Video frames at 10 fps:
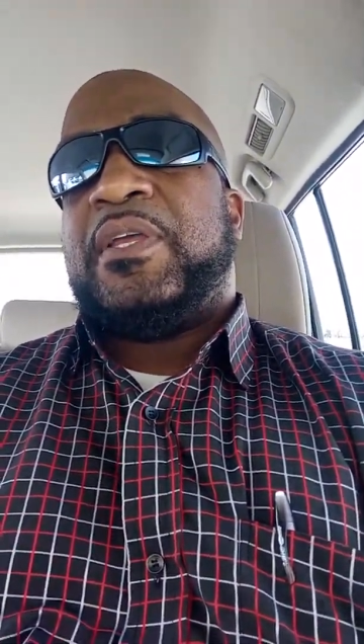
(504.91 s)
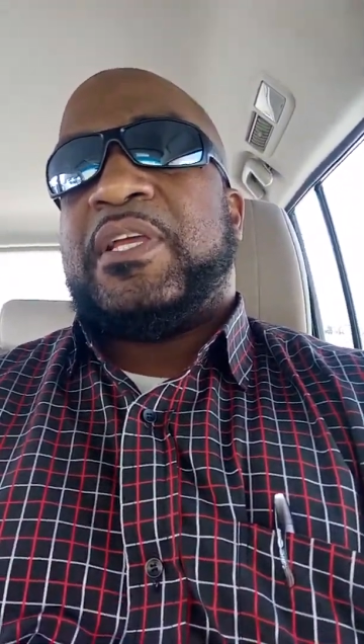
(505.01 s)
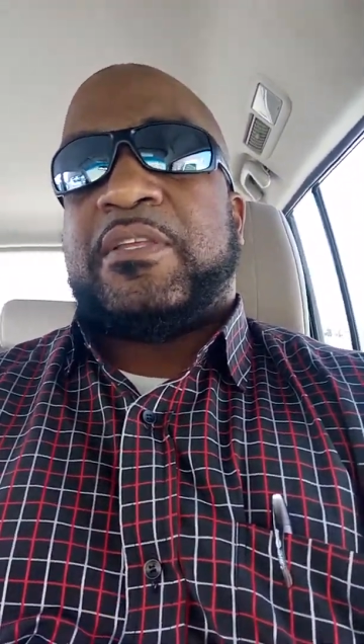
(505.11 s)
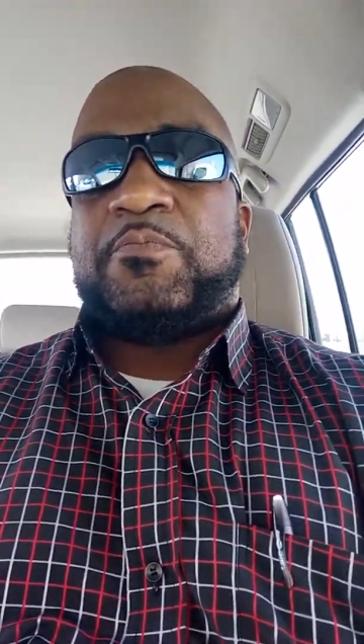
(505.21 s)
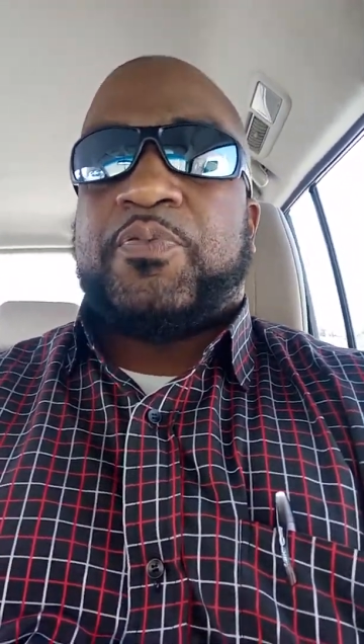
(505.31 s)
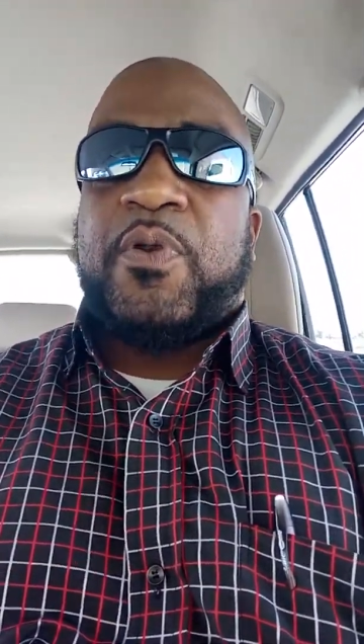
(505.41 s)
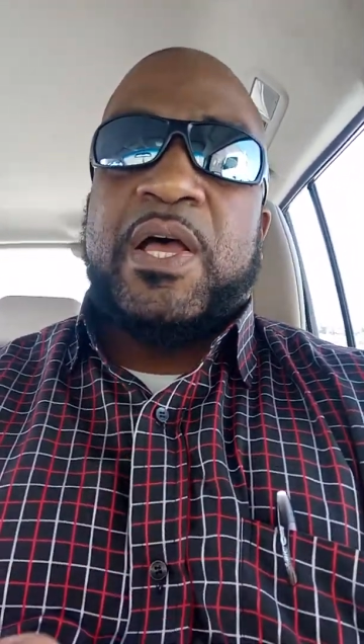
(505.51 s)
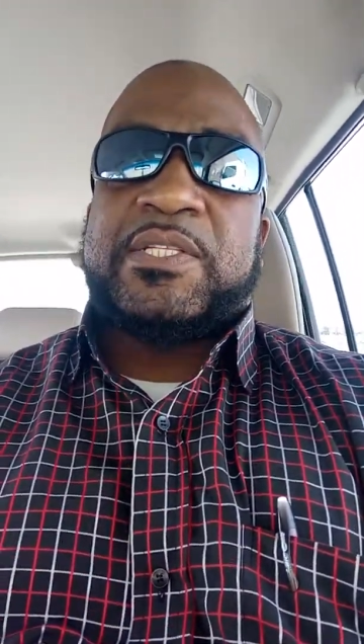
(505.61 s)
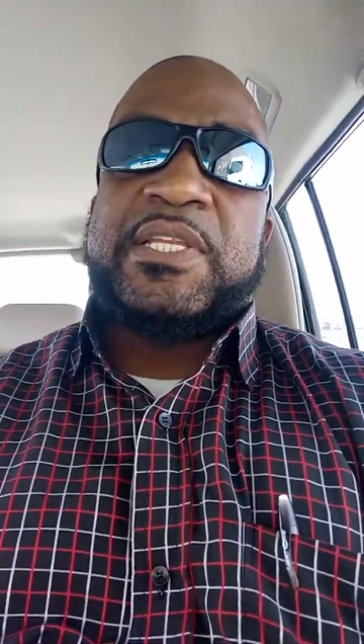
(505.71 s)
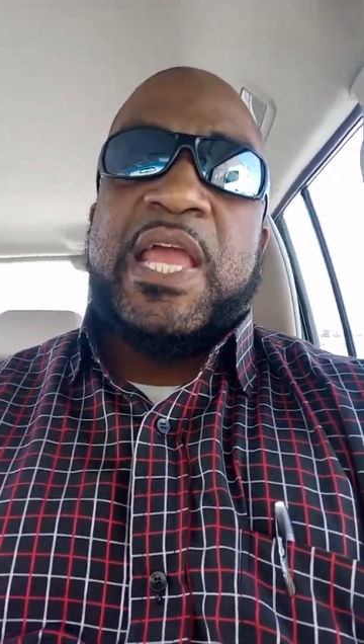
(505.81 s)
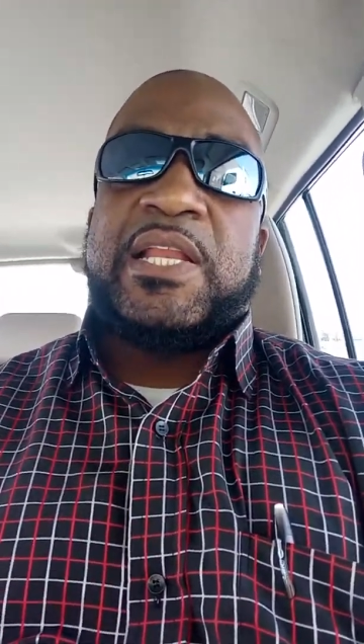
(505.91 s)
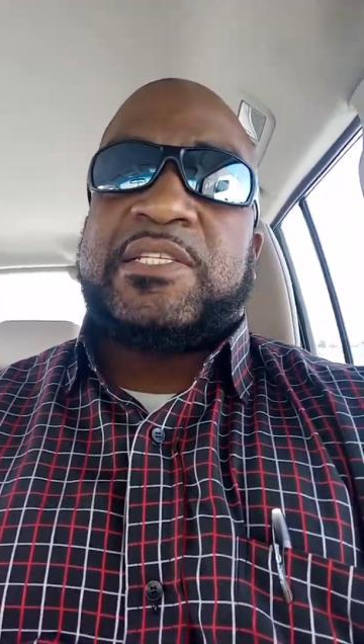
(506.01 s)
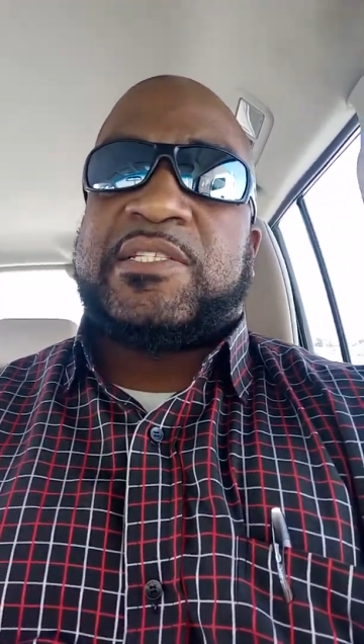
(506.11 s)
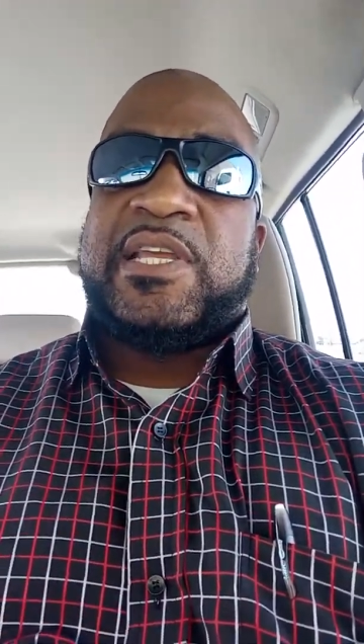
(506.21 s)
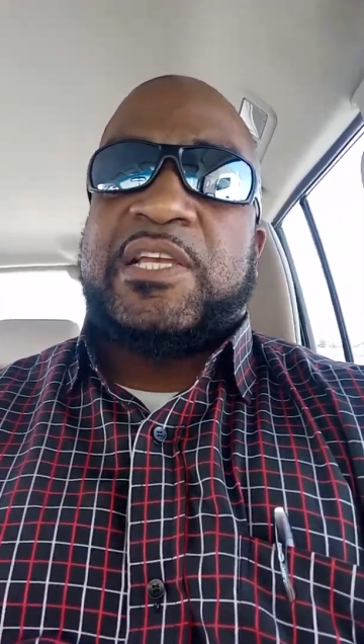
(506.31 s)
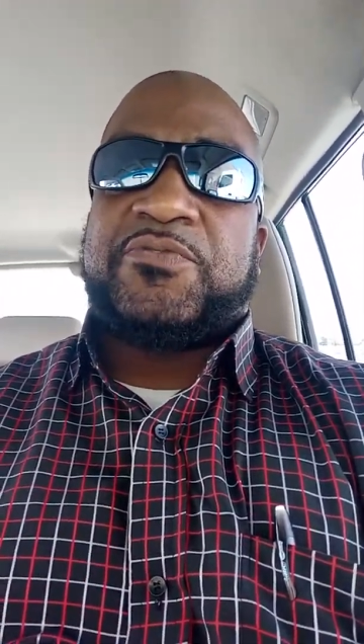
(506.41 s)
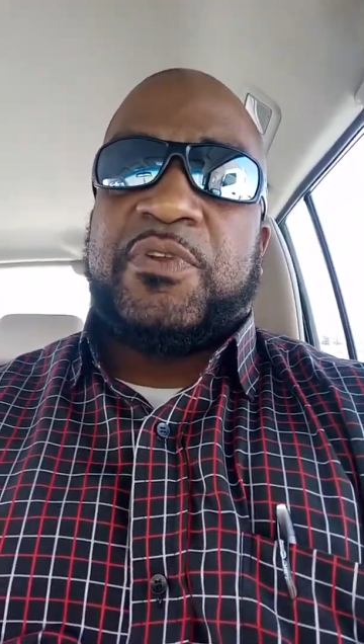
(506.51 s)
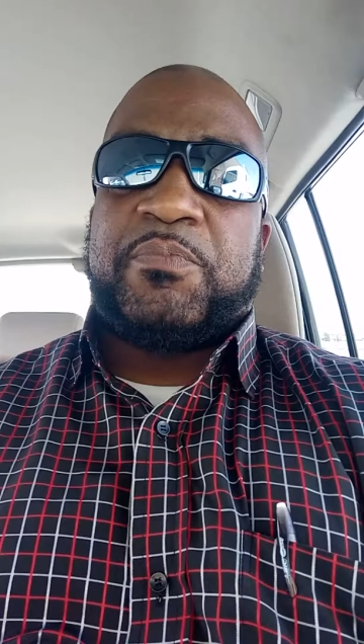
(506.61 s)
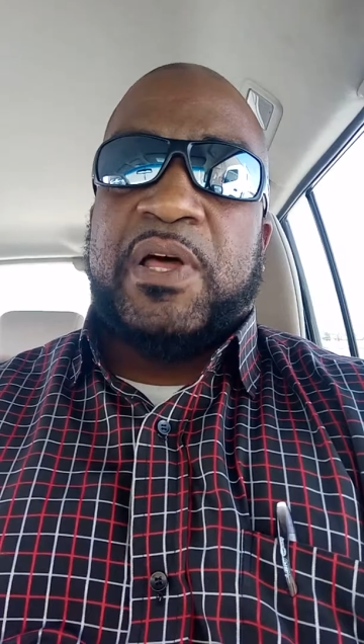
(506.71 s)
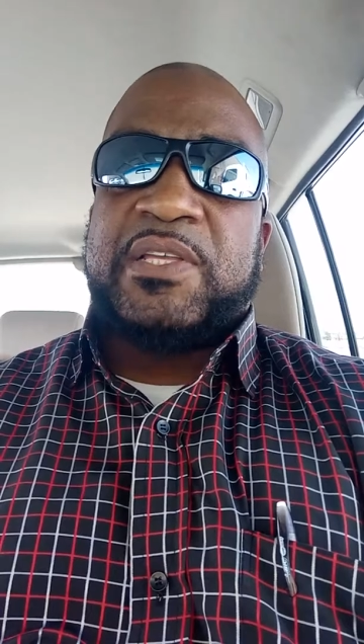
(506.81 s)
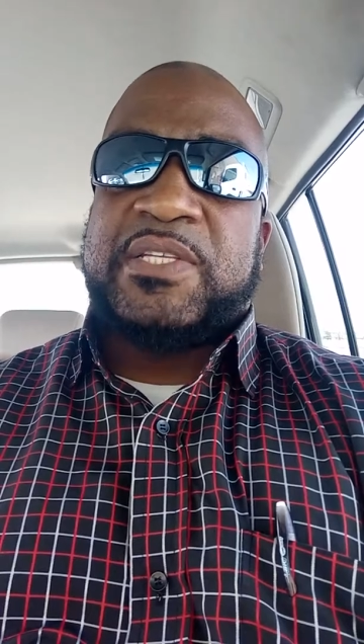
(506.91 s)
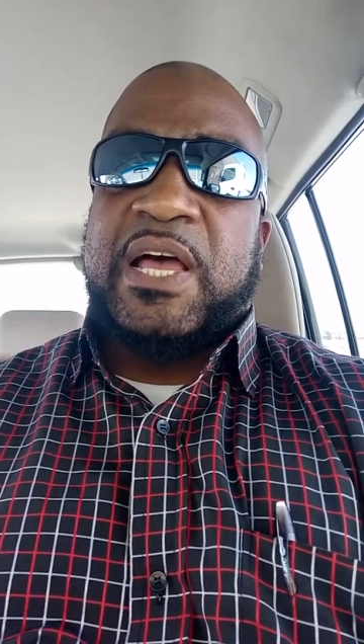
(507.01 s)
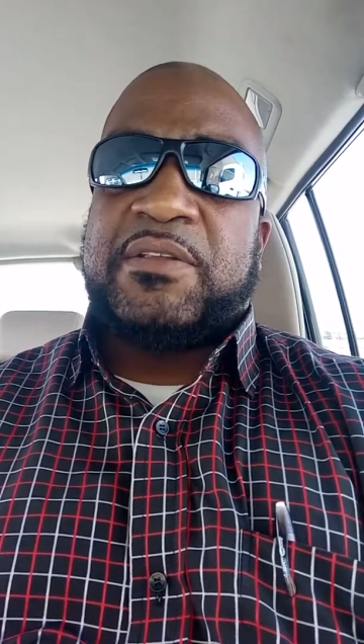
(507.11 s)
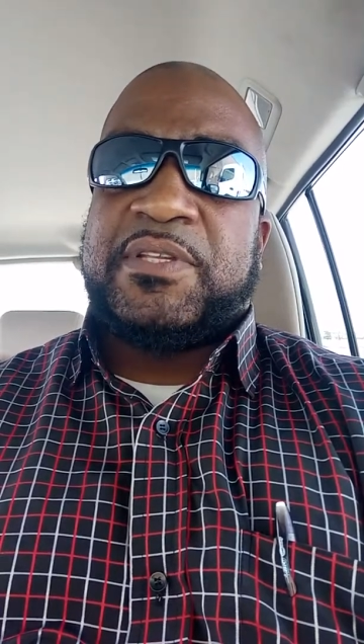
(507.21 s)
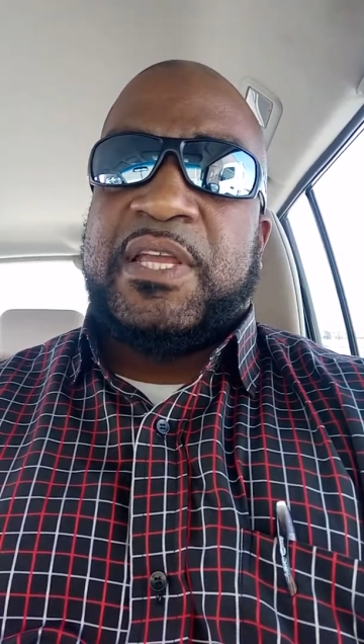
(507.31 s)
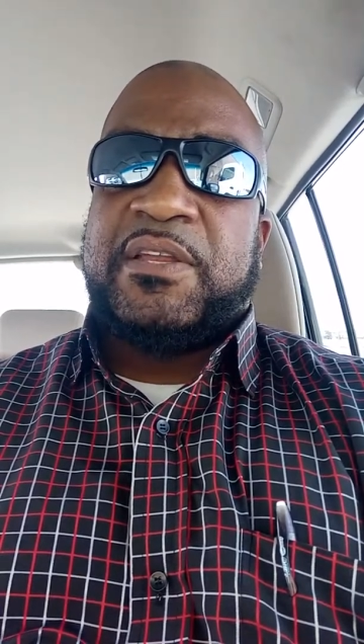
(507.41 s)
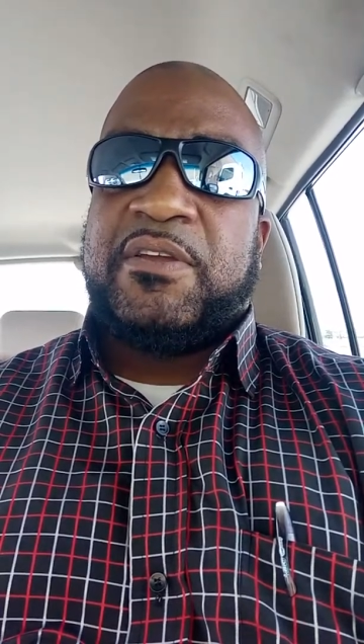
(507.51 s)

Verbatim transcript: Get them prostates tests for the brothers out there.